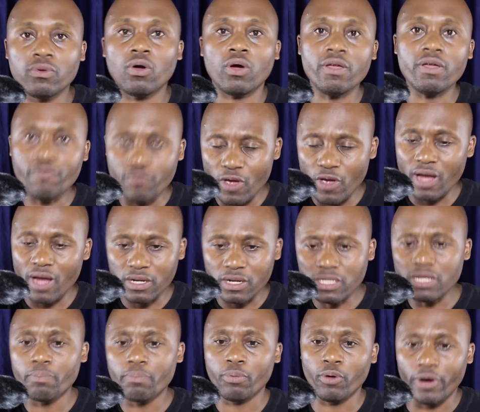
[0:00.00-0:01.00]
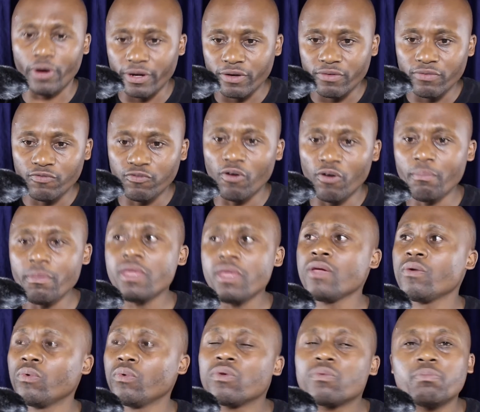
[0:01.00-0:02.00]
if you are redeployed, for me,
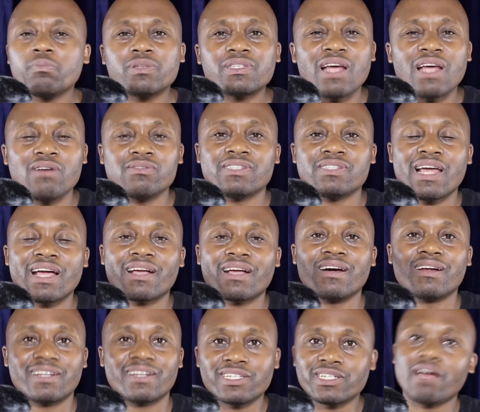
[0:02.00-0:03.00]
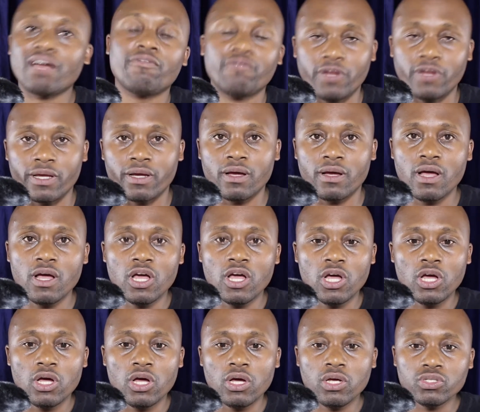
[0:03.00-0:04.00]
it sounds like reshuffling.
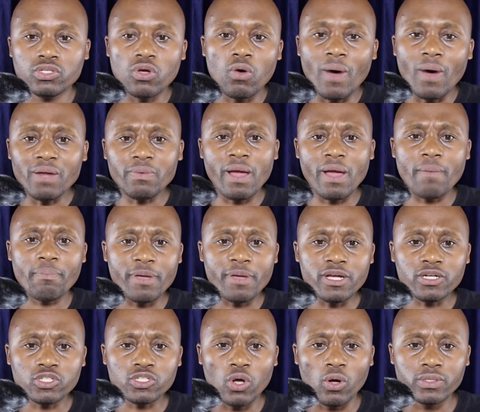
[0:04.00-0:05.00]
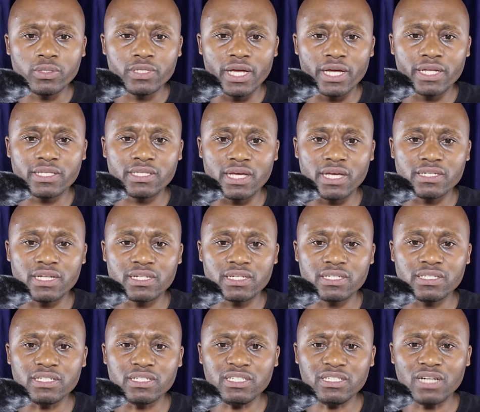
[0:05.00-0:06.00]
So what we are being told here, it says the
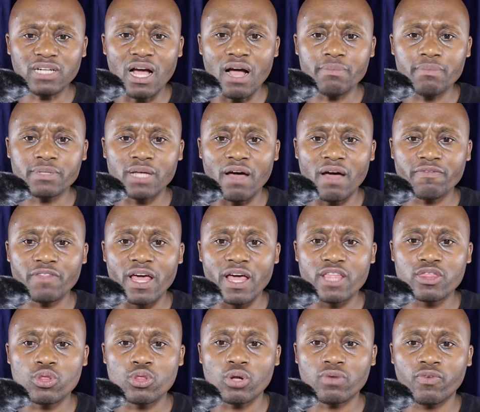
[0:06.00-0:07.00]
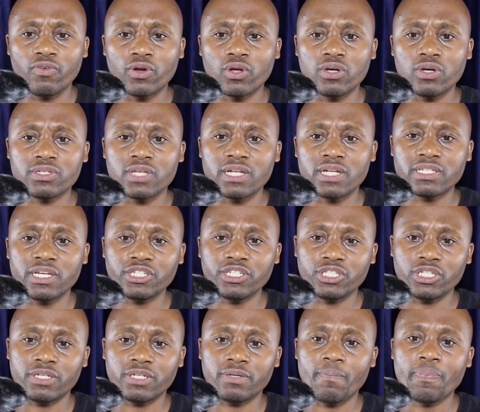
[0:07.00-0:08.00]
decision comes after a thoughtful
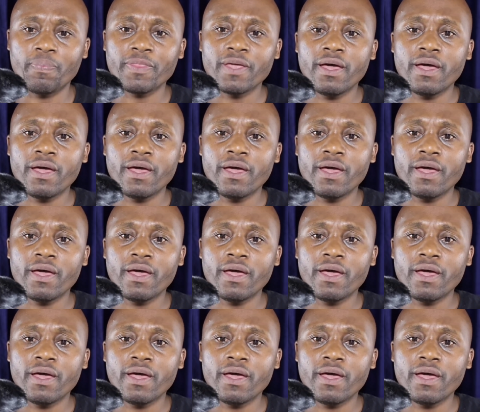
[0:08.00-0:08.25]
consultation.